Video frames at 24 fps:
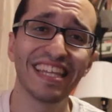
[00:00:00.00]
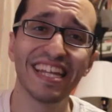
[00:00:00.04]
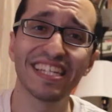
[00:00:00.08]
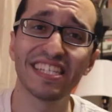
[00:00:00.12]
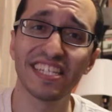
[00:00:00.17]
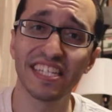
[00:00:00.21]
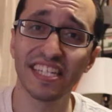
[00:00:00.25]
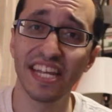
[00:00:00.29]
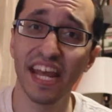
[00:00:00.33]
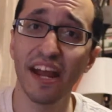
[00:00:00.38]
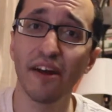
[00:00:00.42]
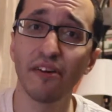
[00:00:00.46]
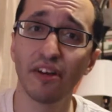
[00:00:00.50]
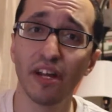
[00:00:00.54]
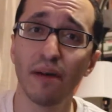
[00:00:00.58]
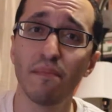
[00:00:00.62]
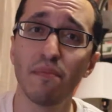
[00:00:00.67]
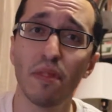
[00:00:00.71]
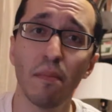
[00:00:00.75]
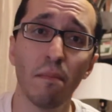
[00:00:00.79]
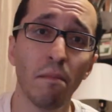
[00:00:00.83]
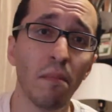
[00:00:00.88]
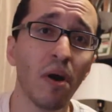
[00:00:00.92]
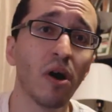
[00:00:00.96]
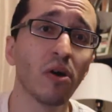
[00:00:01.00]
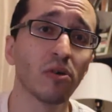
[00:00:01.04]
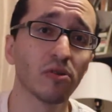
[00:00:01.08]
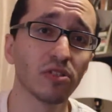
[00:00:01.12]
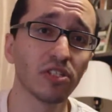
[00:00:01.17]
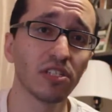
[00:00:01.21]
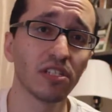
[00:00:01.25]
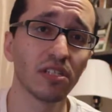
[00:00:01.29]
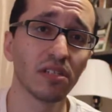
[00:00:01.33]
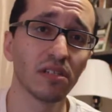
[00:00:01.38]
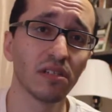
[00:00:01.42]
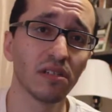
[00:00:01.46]
that scared him the
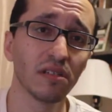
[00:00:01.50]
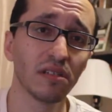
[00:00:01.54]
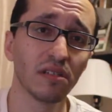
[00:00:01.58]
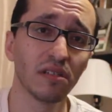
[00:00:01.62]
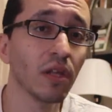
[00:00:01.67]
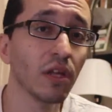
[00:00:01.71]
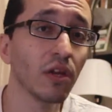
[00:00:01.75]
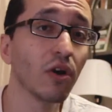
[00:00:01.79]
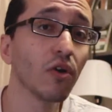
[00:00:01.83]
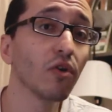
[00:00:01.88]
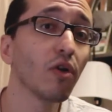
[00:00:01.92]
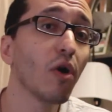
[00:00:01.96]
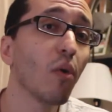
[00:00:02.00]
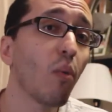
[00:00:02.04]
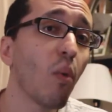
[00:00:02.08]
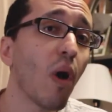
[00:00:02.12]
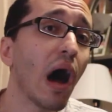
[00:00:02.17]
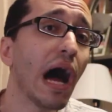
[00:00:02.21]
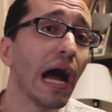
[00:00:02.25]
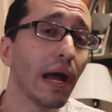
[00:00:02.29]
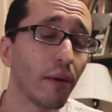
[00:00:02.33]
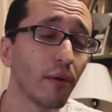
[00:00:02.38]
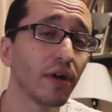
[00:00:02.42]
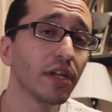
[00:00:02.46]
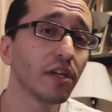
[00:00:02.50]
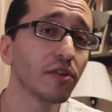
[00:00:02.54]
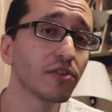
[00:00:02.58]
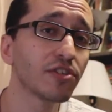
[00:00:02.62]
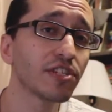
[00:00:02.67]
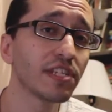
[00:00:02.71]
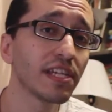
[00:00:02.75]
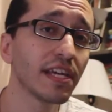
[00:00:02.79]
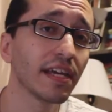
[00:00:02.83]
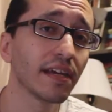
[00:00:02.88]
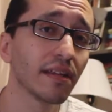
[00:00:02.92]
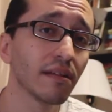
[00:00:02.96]
most. You'll know why when you
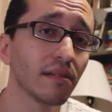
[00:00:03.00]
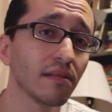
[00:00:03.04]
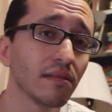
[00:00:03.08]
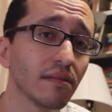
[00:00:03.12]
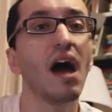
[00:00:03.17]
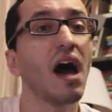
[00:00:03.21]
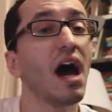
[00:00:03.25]
see it.